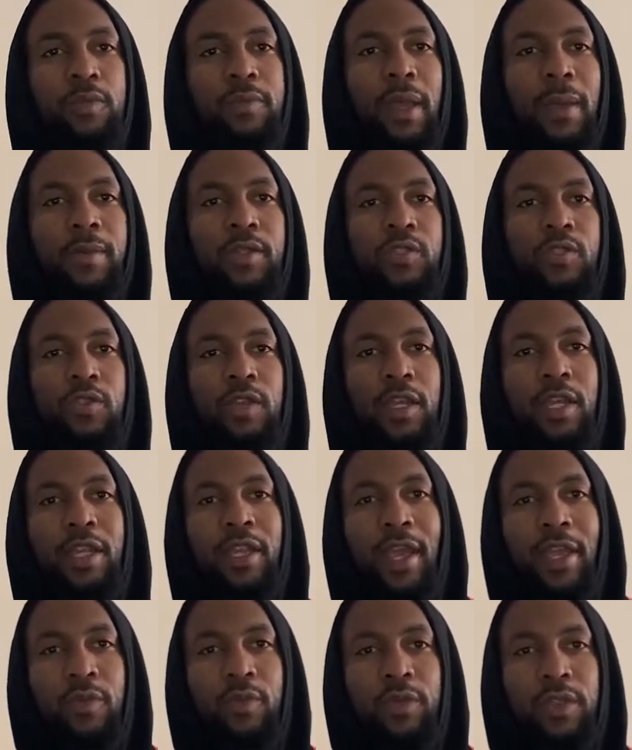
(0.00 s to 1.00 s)
to be able to
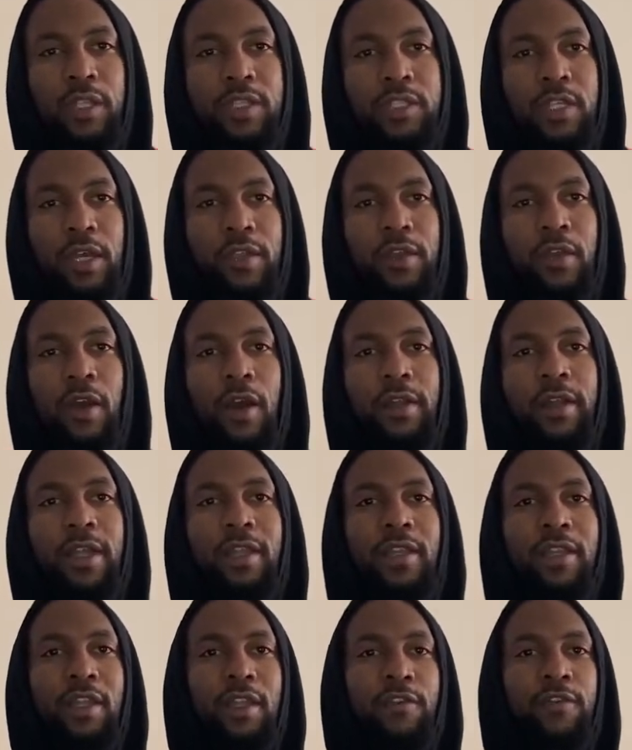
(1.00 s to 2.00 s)
connect with each other on
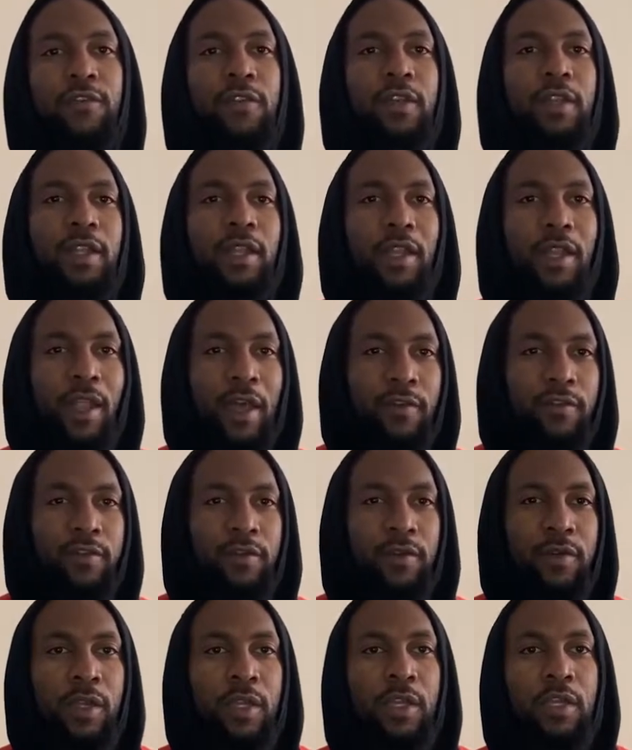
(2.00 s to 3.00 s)
a different level.